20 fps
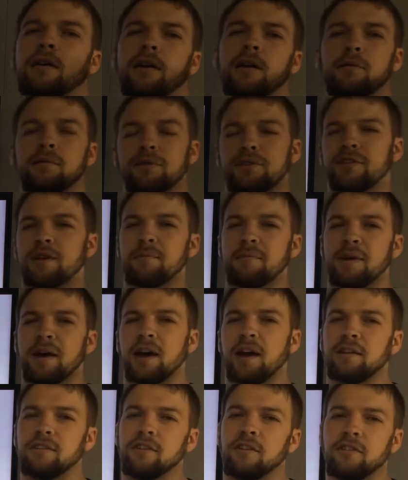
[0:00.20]
Hey, what's up,
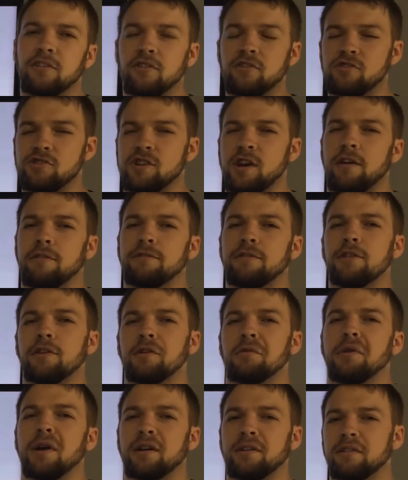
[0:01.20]
guys? This is Jeff, the
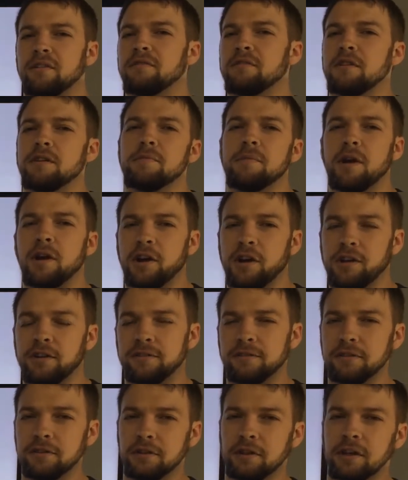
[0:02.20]
director of the American
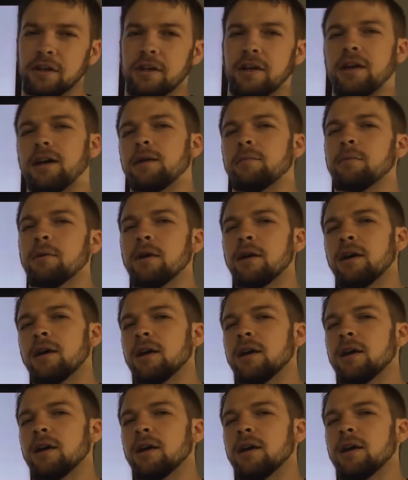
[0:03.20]
Affiliate Cup.